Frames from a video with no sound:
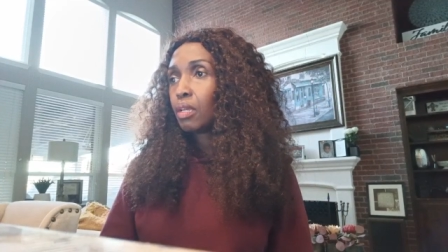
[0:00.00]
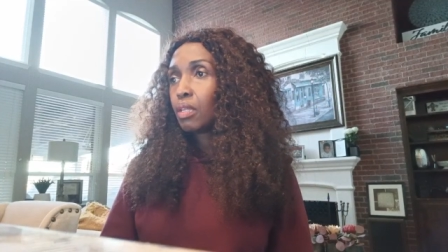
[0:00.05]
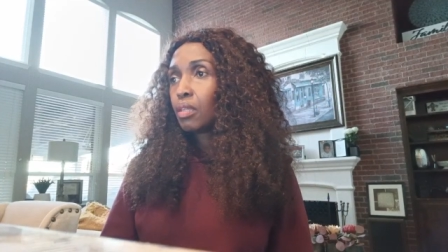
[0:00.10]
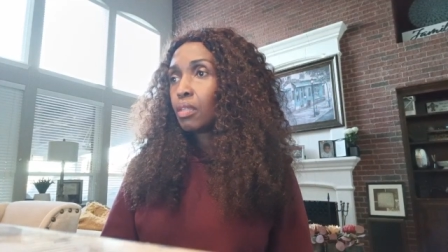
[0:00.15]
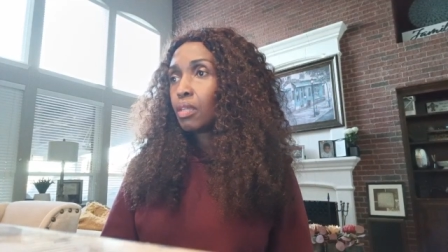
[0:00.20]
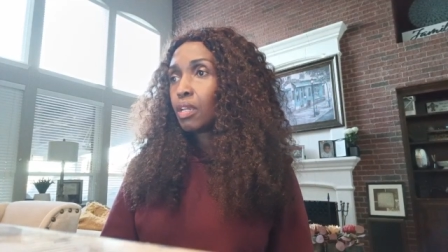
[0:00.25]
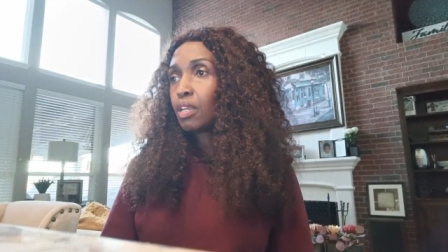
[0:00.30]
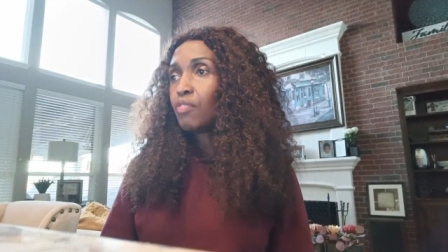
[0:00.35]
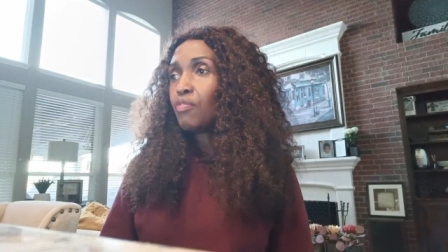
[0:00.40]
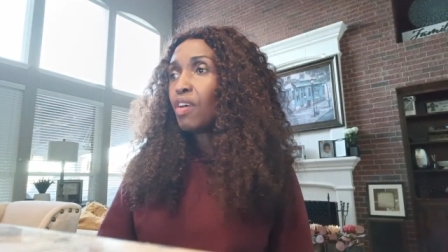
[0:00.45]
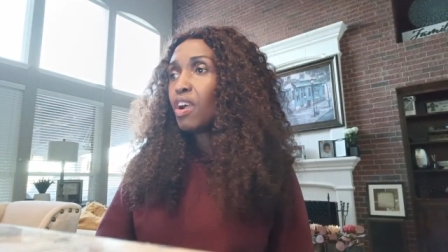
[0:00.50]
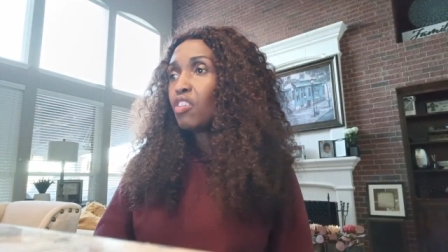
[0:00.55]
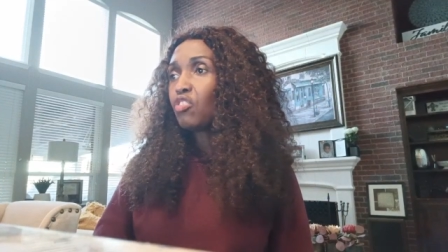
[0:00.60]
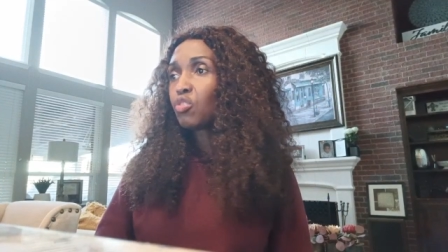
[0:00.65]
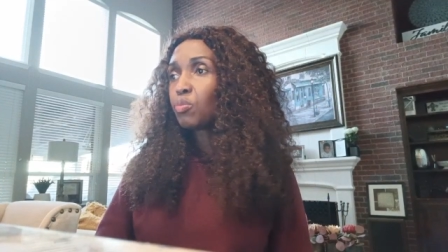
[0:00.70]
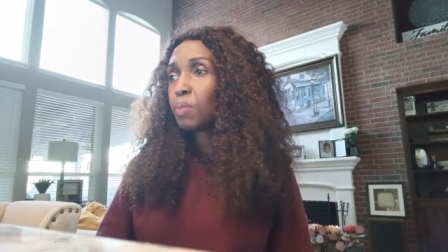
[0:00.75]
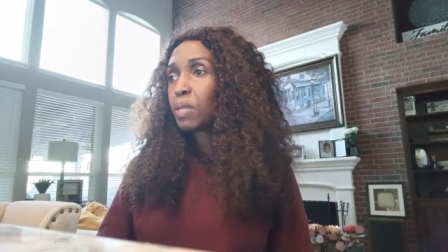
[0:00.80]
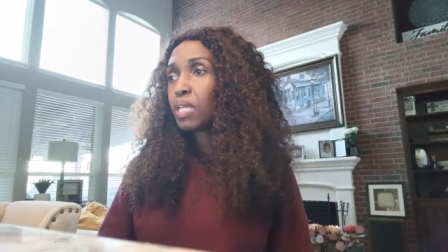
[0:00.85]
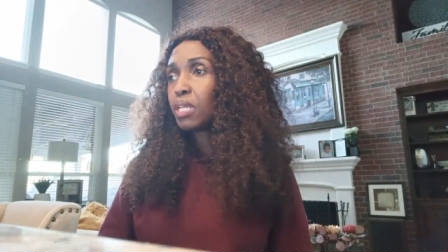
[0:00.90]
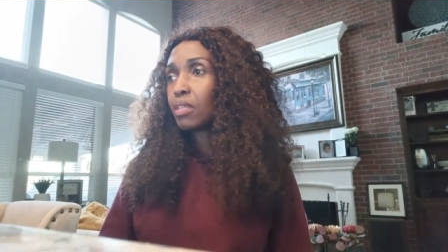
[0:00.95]
that if I
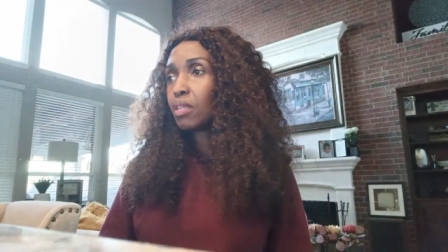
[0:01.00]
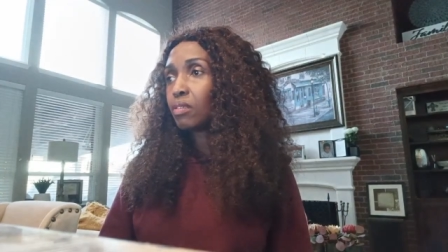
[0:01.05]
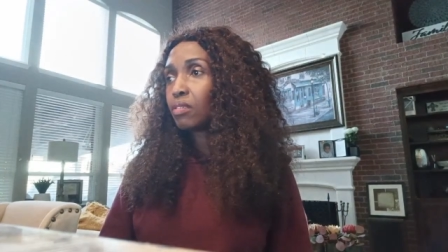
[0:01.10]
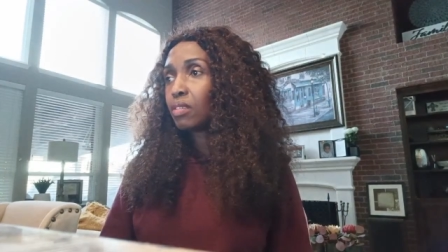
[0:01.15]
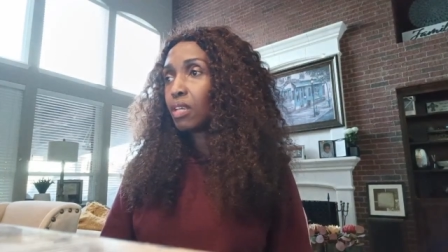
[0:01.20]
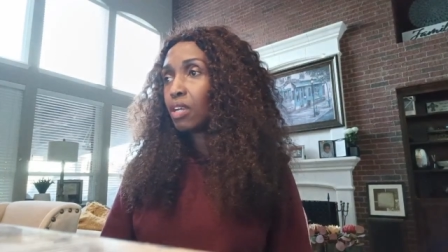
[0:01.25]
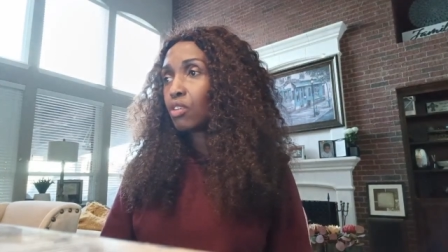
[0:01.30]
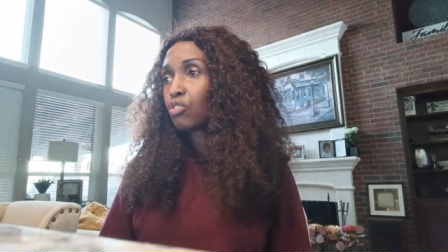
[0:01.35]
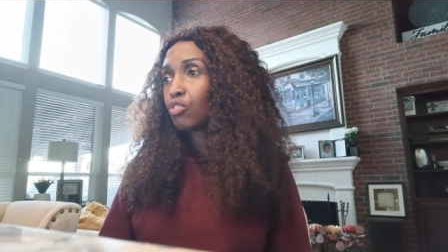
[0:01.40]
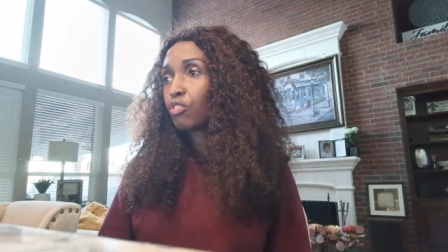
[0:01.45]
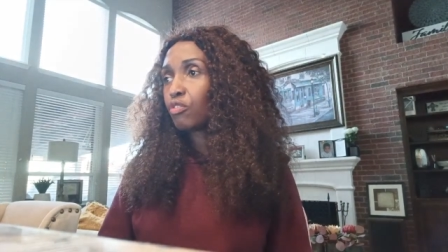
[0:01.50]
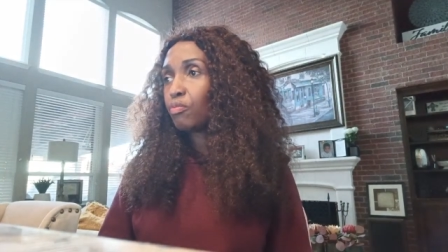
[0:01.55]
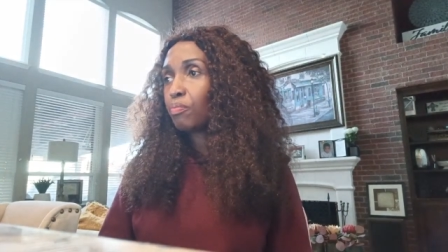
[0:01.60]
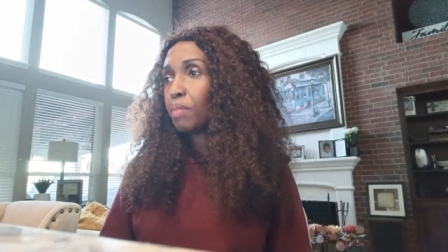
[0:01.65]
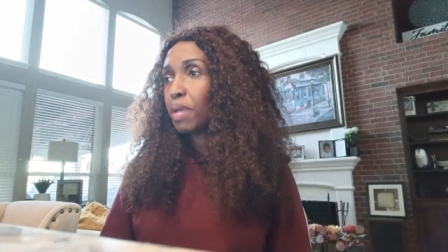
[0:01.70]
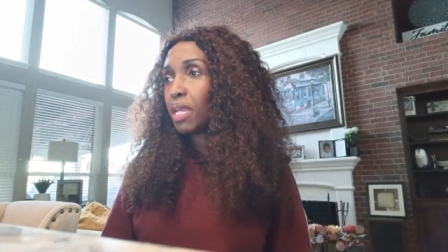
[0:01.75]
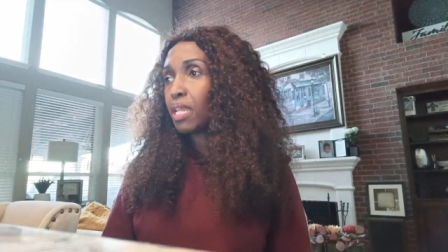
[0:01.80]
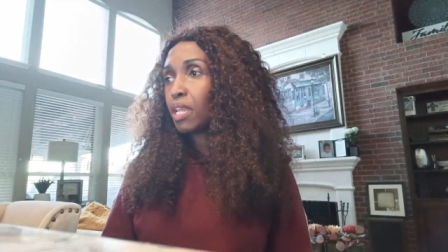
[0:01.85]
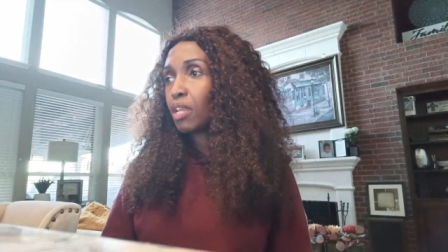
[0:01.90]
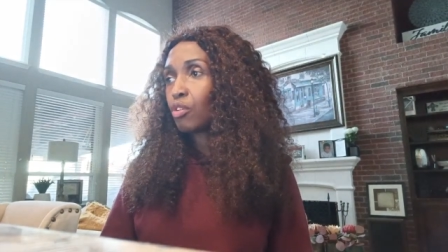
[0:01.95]
speak in the tongues of
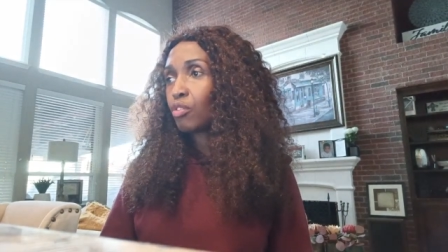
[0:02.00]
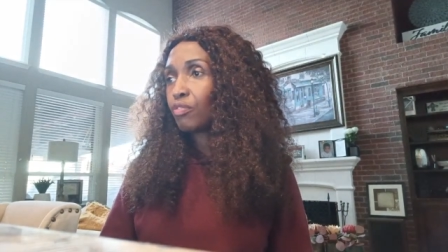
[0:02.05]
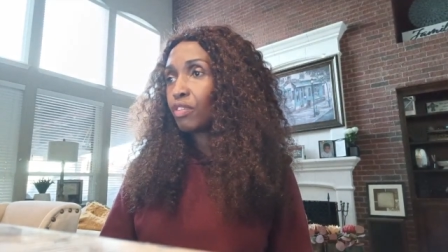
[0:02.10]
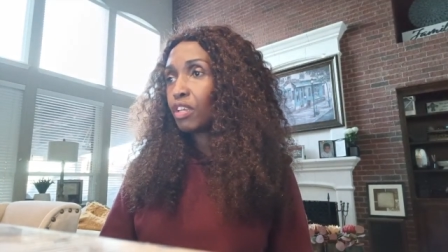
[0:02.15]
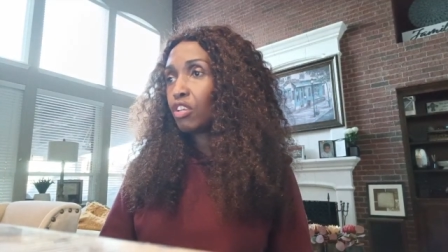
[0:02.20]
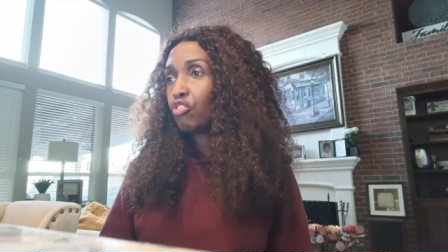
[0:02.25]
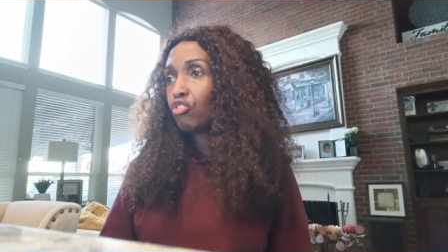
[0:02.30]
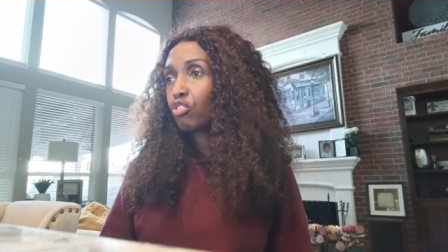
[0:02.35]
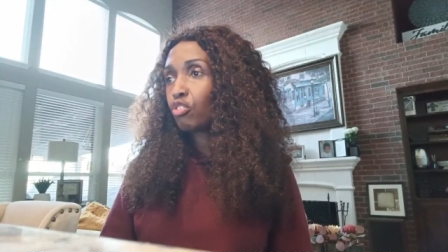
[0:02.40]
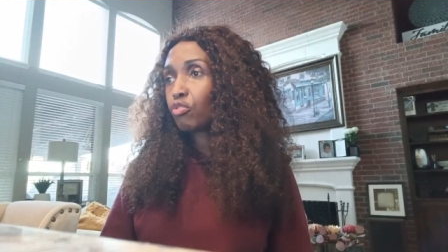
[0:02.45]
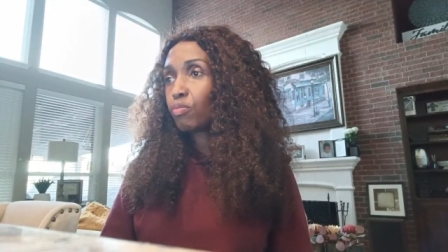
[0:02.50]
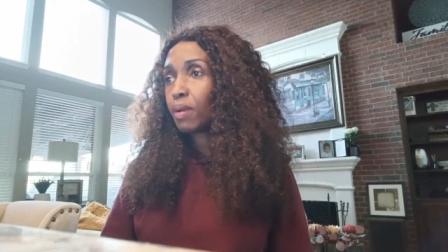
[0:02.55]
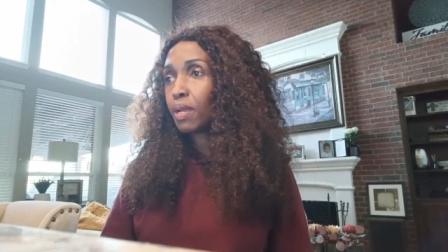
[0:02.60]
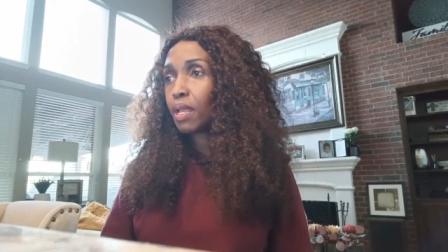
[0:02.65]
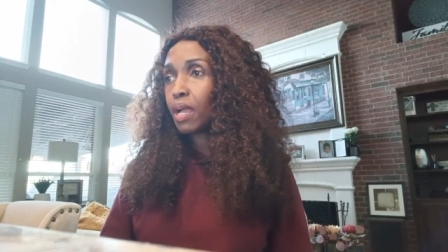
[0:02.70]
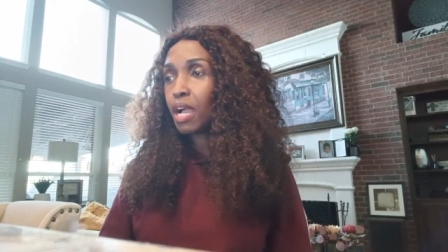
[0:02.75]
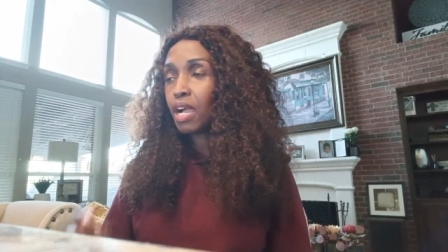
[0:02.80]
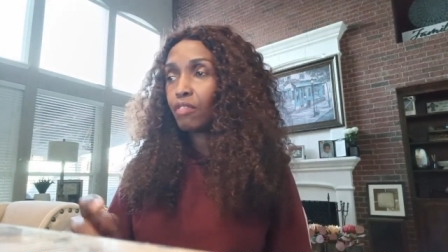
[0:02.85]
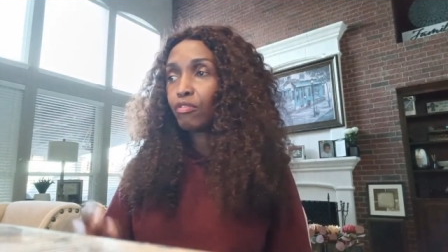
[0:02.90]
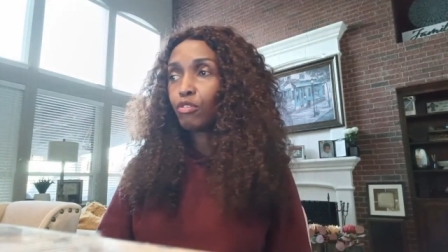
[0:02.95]
men and of angels but
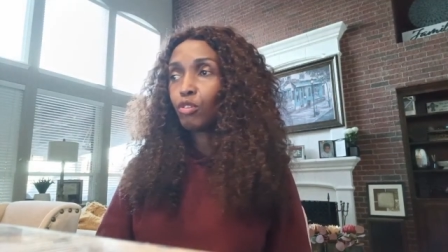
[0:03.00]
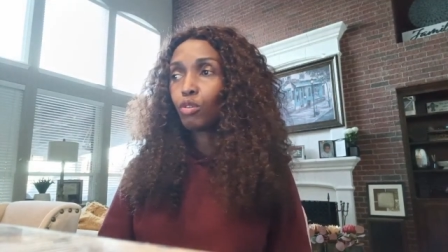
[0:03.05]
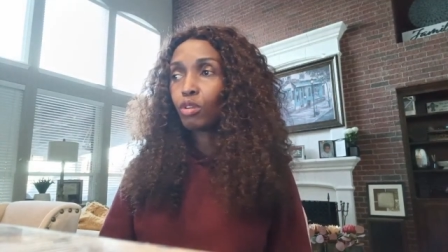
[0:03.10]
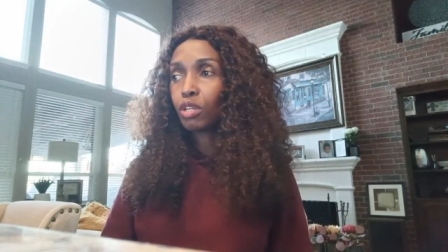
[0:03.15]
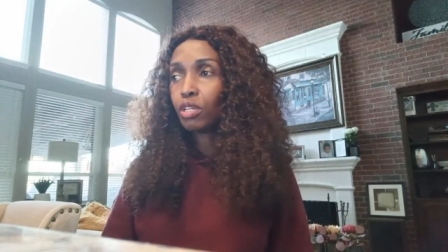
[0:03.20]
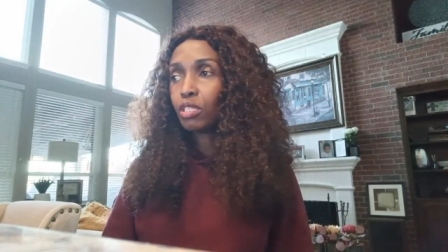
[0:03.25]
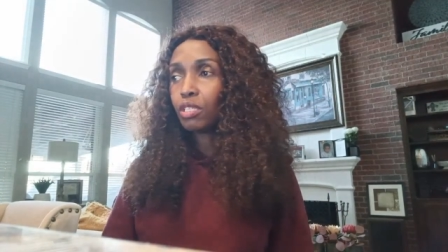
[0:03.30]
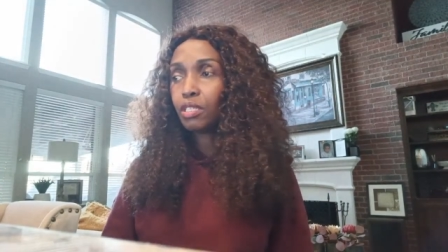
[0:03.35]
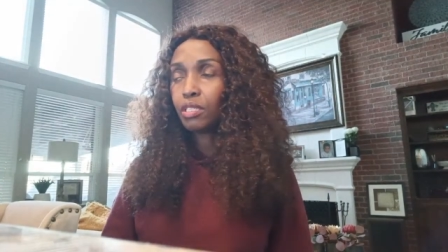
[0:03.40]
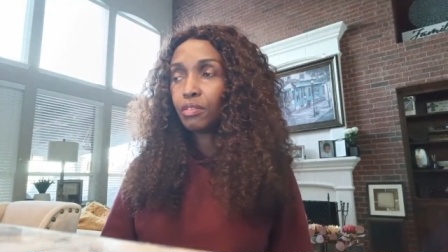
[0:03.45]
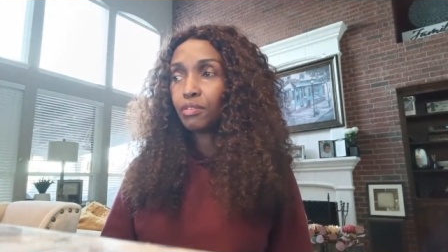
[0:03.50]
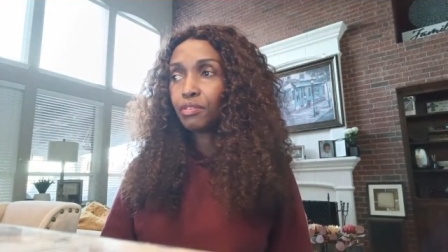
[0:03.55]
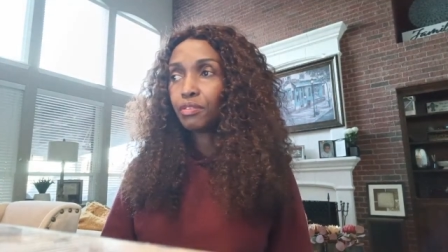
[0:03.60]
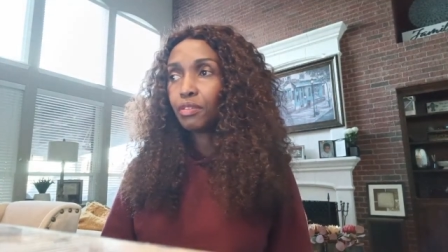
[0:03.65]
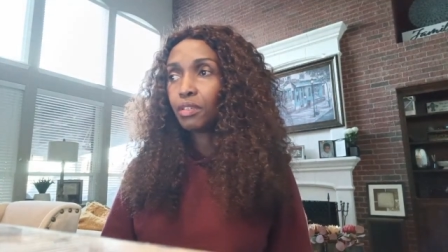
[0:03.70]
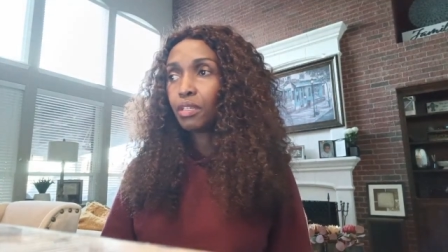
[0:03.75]
have not love,